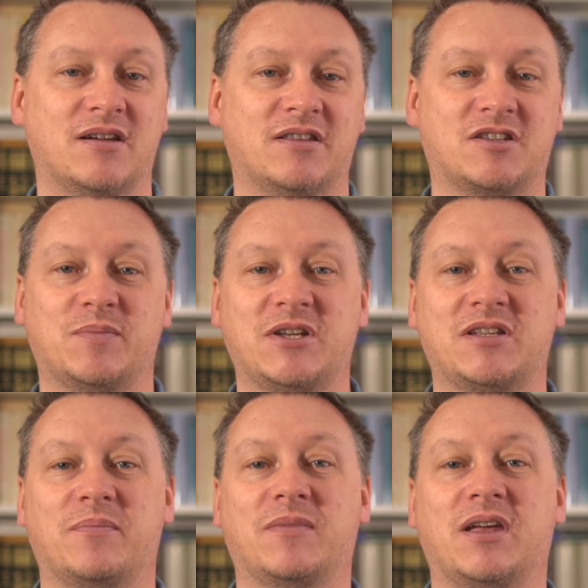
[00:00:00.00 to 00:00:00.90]
This could be
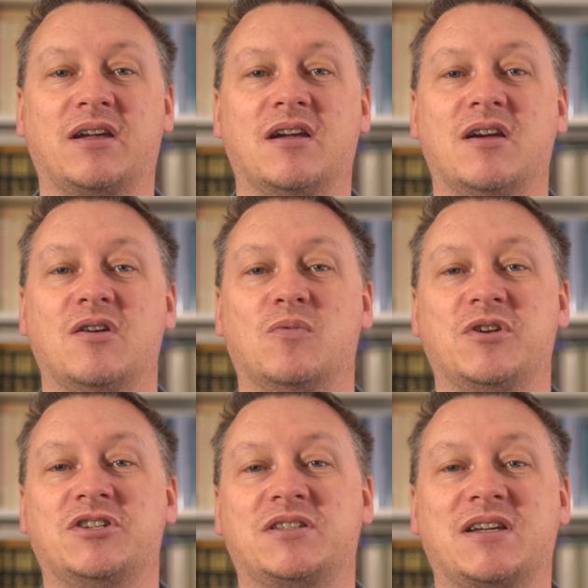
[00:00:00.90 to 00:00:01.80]
something
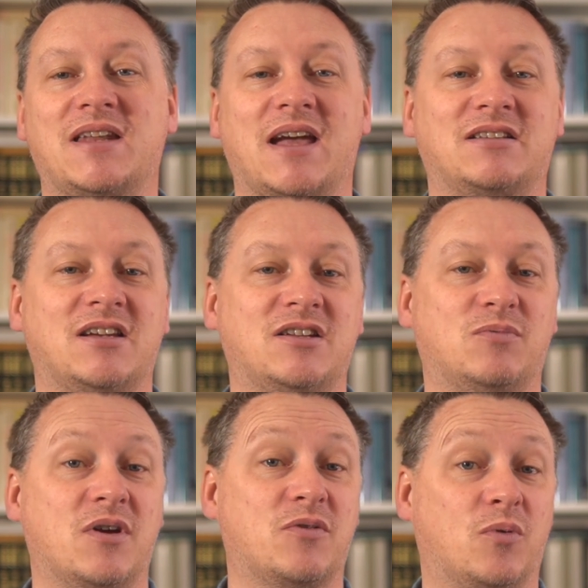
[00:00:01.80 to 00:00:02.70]
which is connected
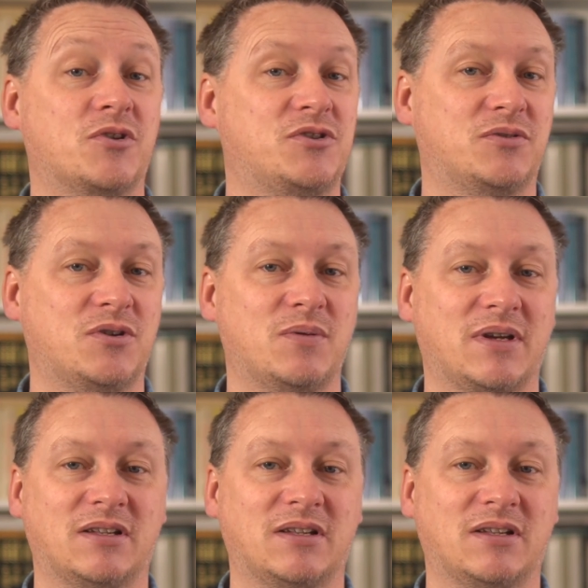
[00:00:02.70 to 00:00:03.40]
with what you're doing,